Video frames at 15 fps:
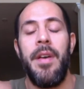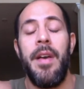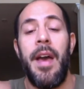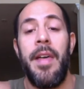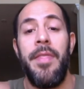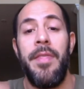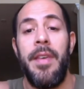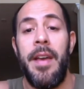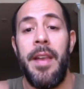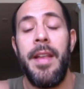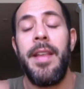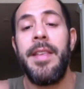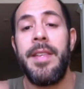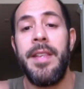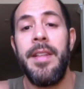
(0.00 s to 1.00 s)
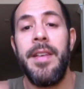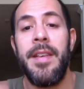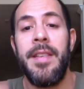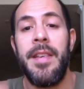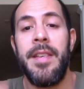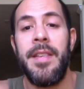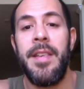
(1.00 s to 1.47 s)
And it still
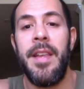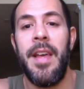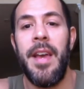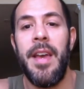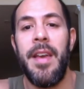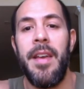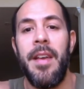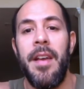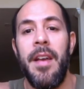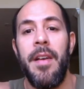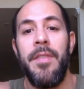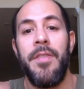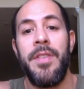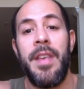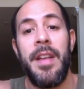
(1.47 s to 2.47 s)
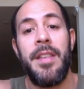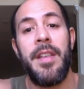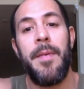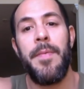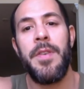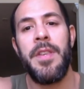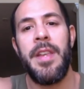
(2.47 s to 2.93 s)
exists today. There's that
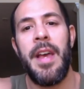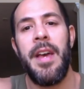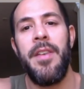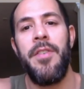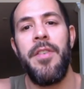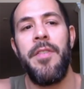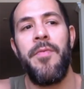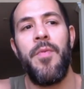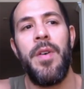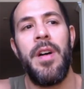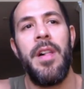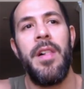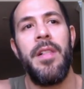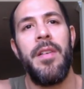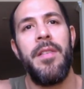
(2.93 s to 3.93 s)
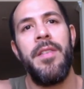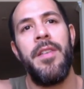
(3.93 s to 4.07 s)
double standard of, well,